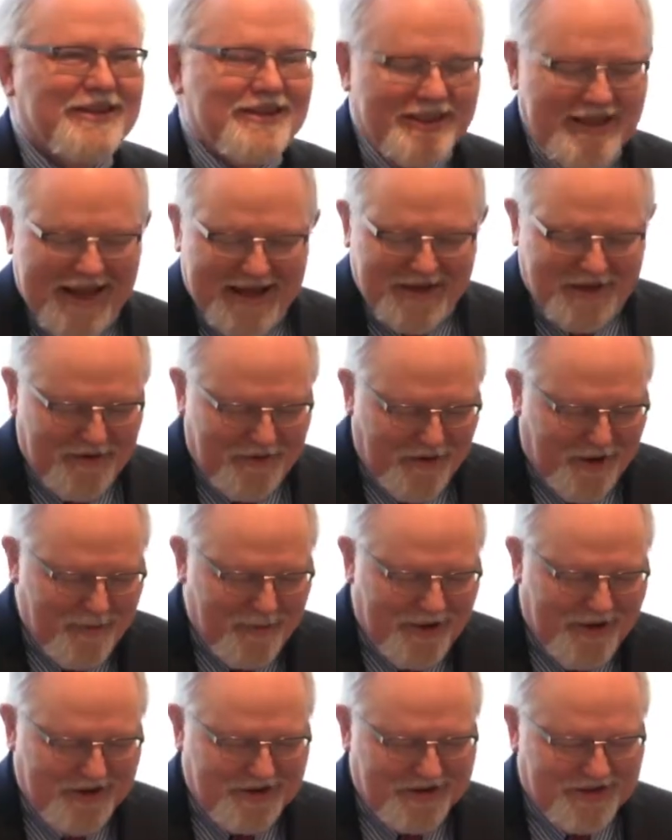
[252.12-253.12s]
Thank you very
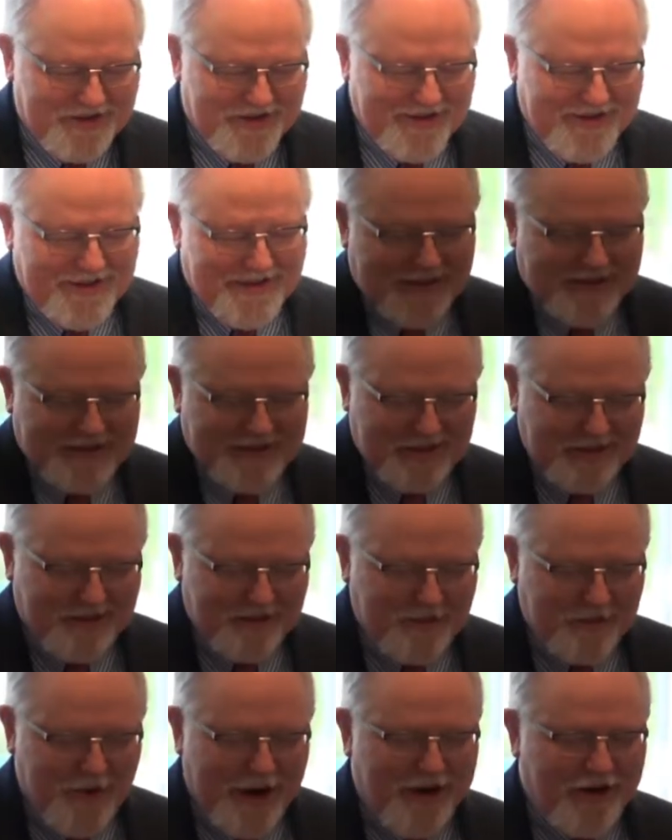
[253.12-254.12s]
much. It's a
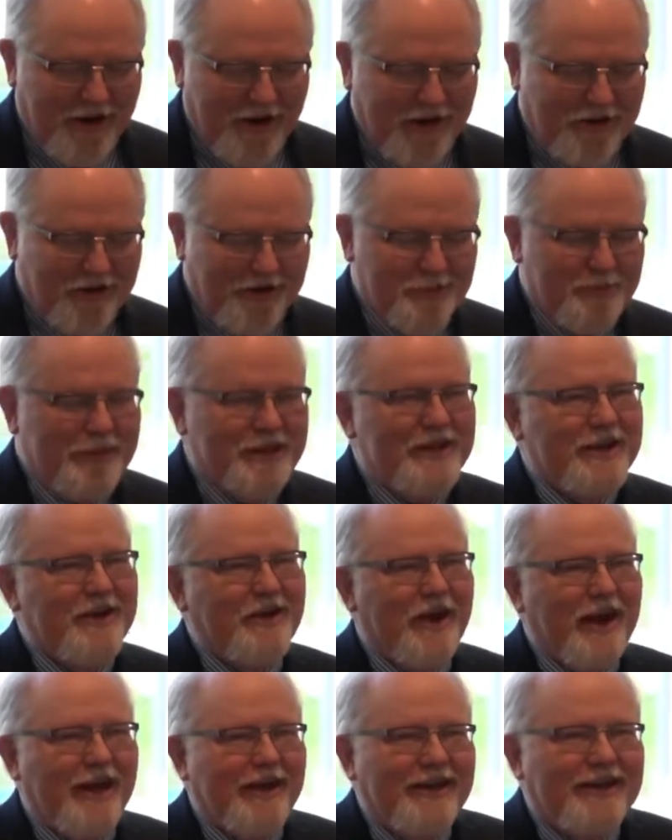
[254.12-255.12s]
great honor to be
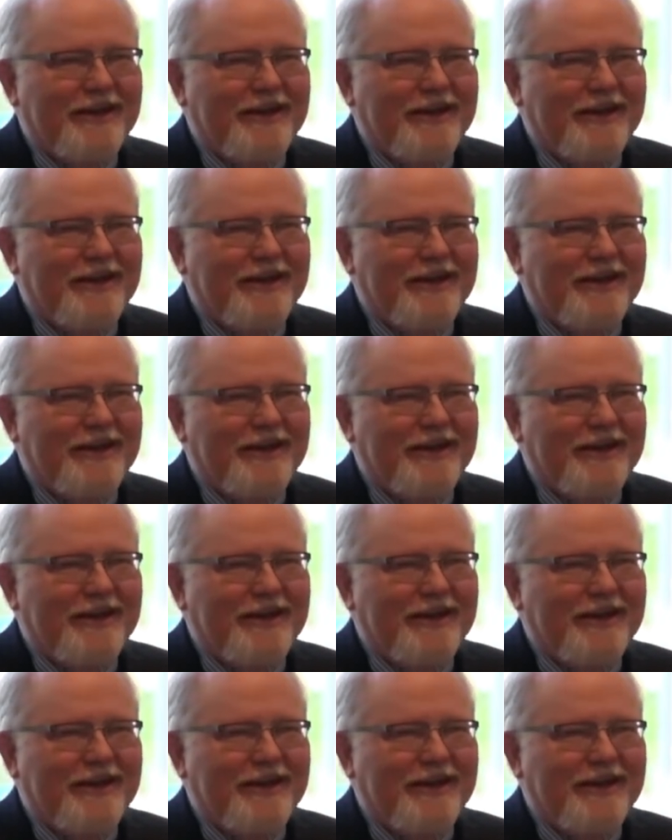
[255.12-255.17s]
here.